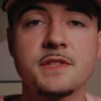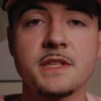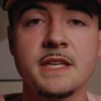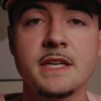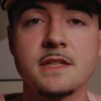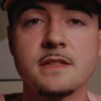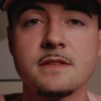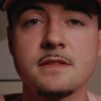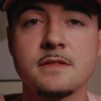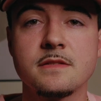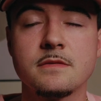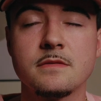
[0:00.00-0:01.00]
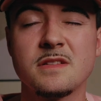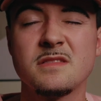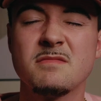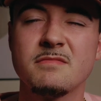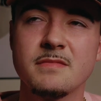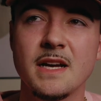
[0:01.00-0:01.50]
to get,
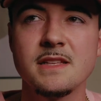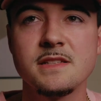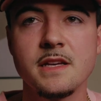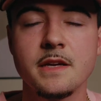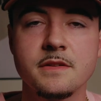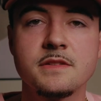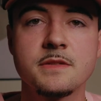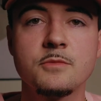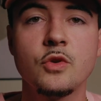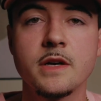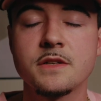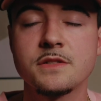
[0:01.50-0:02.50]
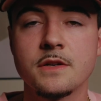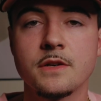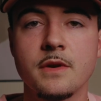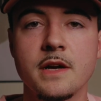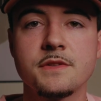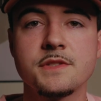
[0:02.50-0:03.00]
I'd say, some quicker
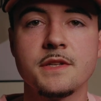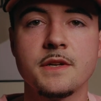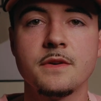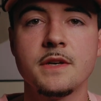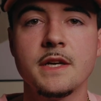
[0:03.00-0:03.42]
turnarounds,